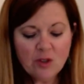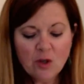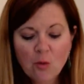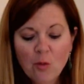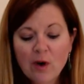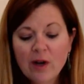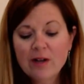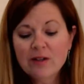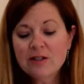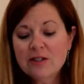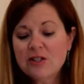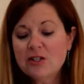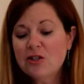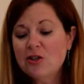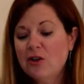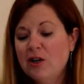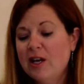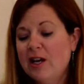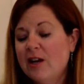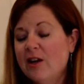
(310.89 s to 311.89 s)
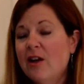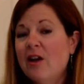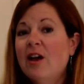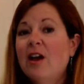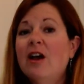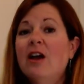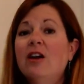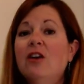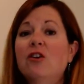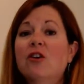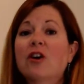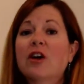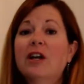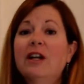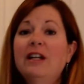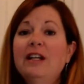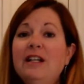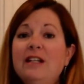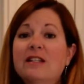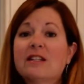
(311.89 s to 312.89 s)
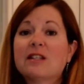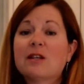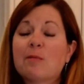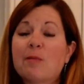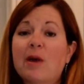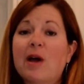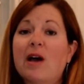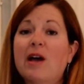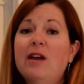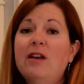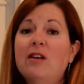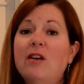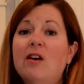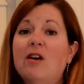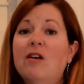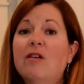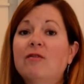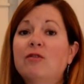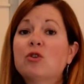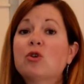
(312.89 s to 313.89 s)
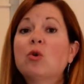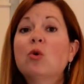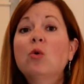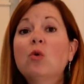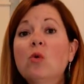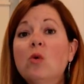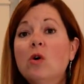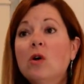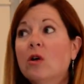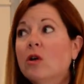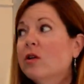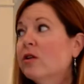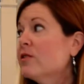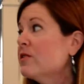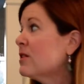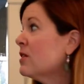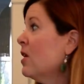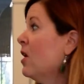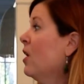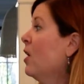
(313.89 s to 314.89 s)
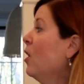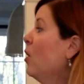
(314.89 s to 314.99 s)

What else do you need? You're going to need some kind of tools